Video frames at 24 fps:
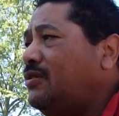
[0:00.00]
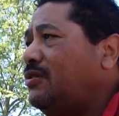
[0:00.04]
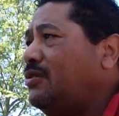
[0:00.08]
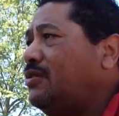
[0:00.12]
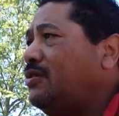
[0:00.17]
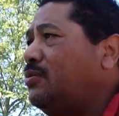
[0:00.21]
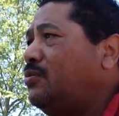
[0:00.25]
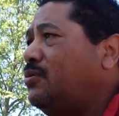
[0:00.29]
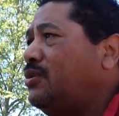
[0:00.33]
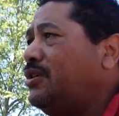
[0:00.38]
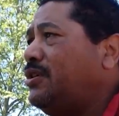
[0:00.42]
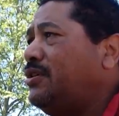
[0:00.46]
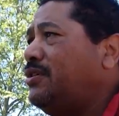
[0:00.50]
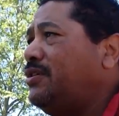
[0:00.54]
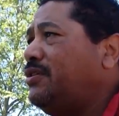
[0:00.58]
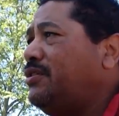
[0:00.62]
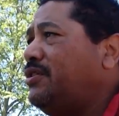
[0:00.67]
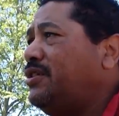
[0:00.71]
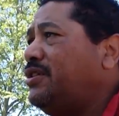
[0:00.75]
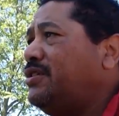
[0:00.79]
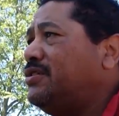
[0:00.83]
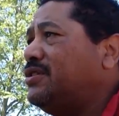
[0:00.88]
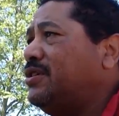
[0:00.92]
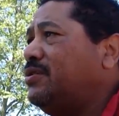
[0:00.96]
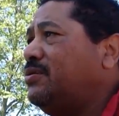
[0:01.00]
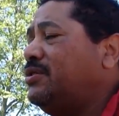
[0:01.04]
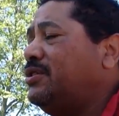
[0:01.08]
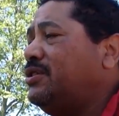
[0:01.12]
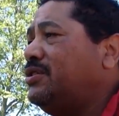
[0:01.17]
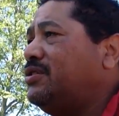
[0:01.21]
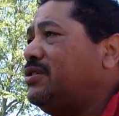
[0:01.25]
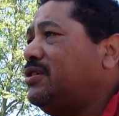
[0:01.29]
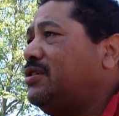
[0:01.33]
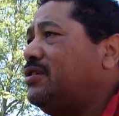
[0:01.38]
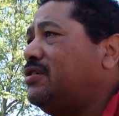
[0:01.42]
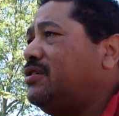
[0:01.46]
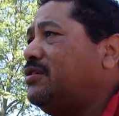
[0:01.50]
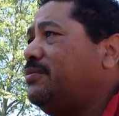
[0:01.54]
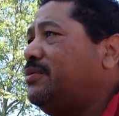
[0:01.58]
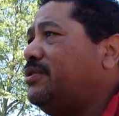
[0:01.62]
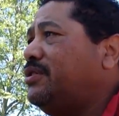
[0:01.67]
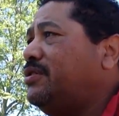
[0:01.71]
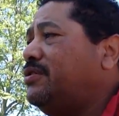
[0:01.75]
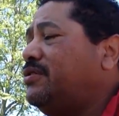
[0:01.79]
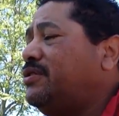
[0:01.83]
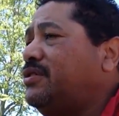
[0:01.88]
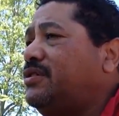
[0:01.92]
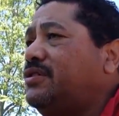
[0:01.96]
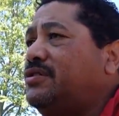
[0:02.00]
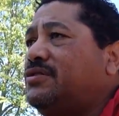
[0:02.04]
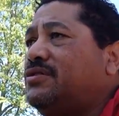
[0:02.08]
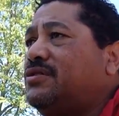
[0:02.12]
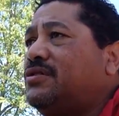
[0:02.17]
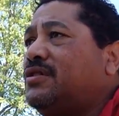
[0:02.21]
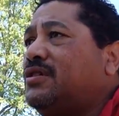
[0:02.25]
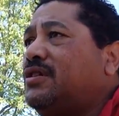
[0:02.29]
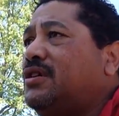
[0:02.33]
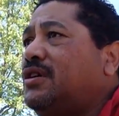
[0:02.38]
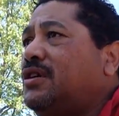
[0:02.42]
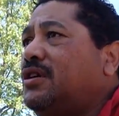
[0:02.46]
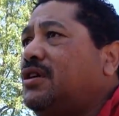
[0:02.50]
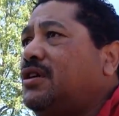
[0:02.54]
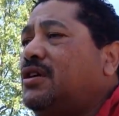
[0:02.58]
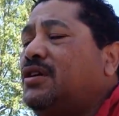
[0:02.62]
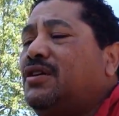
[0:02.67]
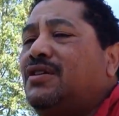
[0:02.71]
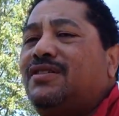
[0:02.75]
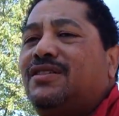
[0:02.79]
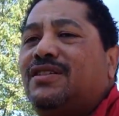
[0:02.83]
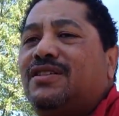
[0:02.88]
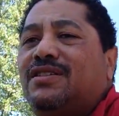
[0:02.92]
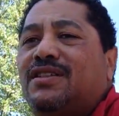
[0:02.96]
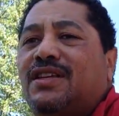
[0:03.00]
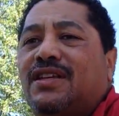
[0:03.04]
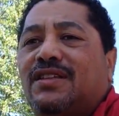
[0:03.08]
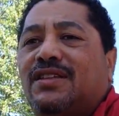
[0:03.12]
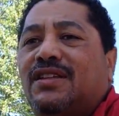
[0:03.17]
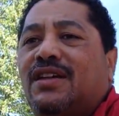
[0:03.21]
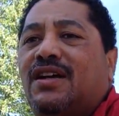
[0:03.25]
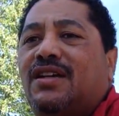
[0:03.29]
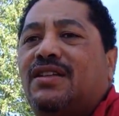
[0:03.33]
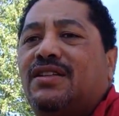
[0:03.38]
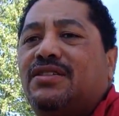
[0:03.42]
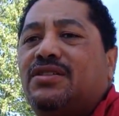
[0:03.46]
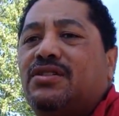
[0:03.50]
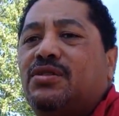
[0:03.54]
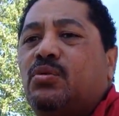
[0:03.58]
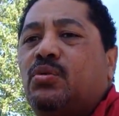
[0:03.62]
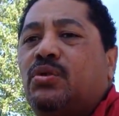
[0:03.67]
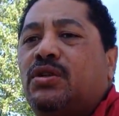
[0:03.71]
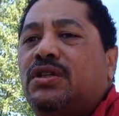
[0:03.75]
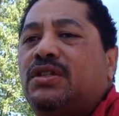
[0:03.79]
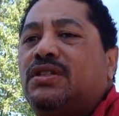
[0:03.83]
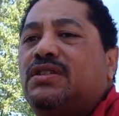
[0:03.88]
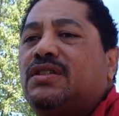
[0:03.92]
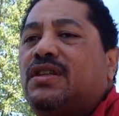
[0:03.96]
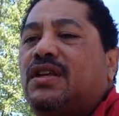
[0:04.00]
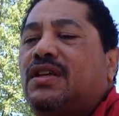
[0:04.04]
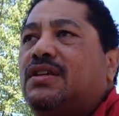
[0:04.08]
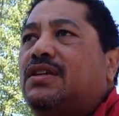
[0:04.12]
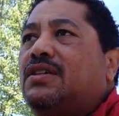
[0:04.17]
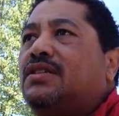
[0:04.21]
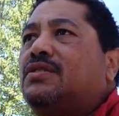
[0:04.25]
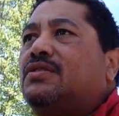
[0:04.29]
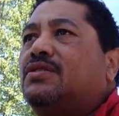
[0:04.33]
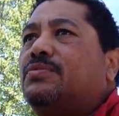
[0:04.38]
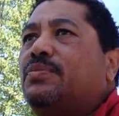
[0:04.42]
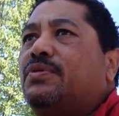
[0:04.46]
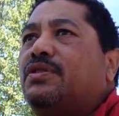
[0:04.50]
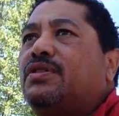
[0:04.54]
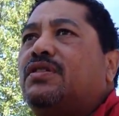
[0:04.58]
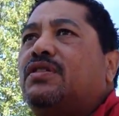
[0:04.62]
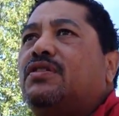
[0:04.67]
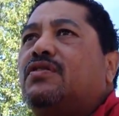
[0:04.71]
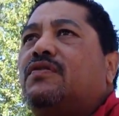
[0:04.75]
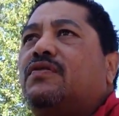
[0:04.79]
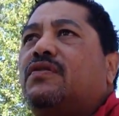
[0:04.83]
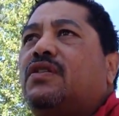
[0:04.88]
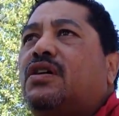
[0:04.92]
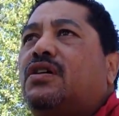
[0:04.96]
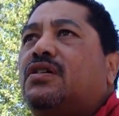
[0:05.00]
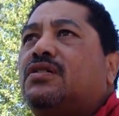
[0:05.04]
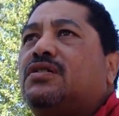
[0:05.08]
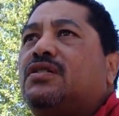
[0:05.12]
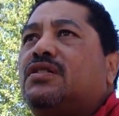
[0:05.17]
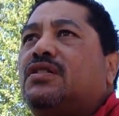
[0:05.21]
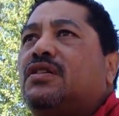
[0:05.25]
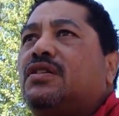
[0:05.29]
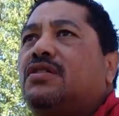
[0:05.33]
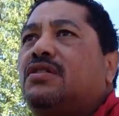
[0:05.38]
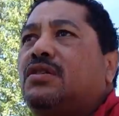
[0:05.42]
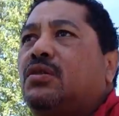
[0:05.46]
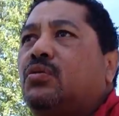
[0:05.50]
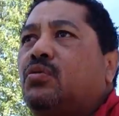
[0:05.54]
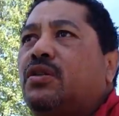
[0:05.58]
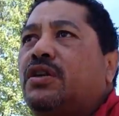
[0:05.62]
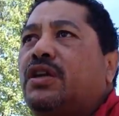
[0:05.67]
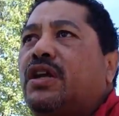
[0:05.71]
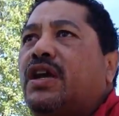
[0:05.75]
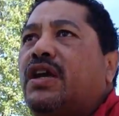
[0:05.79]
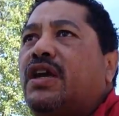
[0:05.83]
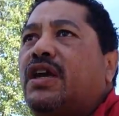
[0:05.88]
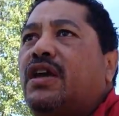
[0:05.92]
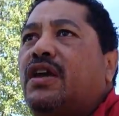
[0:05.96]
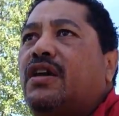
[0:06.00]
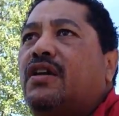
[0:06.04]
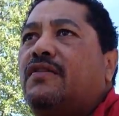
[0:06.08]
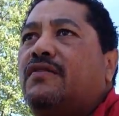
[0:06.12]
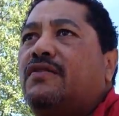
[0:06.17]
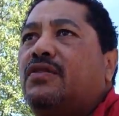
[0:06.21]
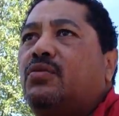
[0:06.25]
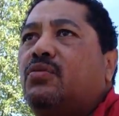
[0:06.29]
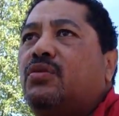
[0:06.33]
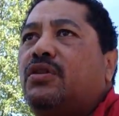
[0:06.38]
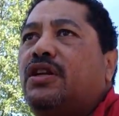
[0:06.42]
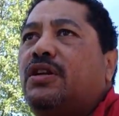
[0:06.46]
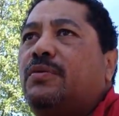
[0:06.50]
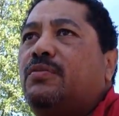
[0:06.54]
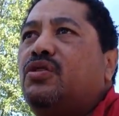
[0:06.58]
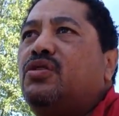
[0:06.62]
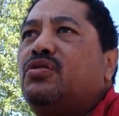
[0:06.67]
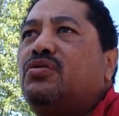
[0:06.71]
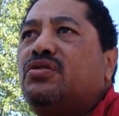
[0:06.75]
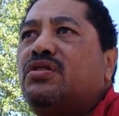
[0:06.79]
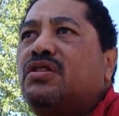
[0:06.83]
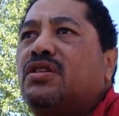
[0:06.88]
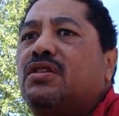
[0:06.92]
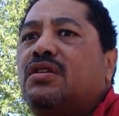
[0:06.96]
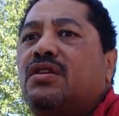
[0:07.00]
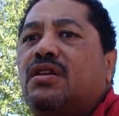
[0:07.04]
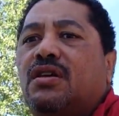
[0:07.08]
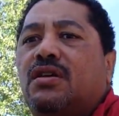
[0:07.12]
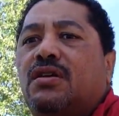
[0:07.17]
One of the things I want to talk about is the technology, what it's taken to put this vlog together, and what I have and what I'm using.